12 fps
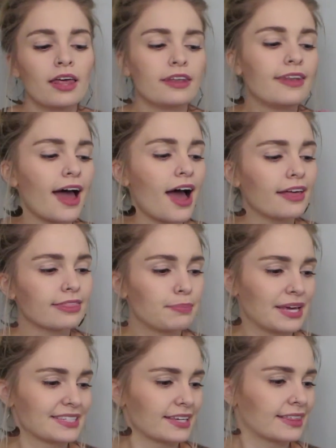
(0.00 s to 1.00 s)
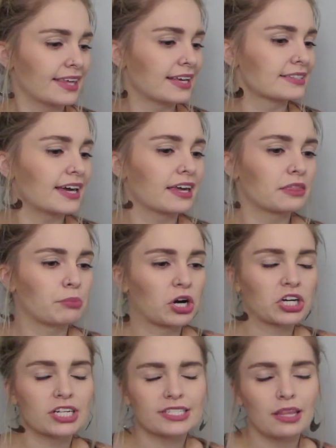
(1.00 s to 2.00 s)
Not the basic things like the
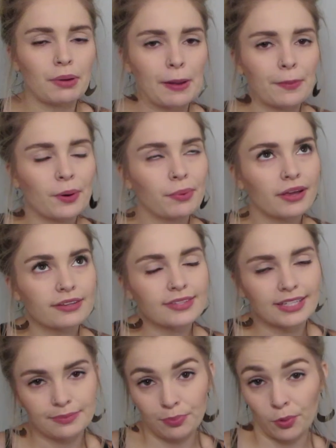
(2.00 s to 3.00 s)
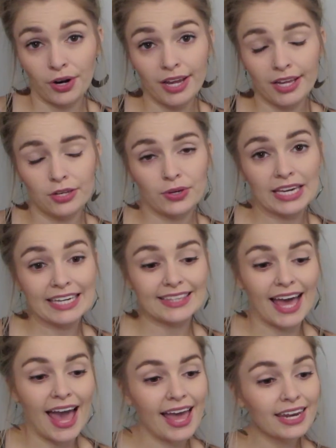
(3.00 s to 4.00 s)
markers and the paper, because that's boring and you can get
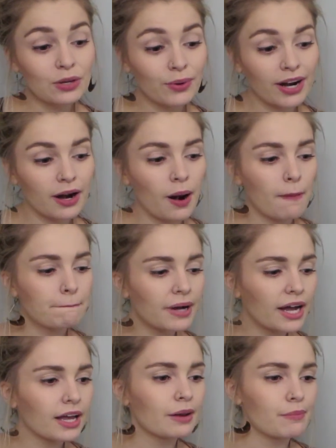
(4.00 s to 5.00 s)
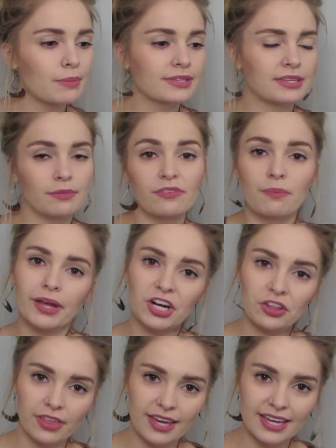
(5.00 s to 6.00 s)
that anywhere, but maybe some of the
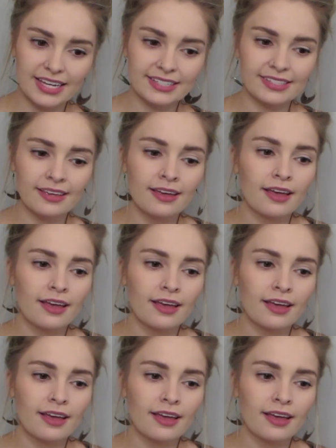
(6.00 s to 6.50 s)
bigger things,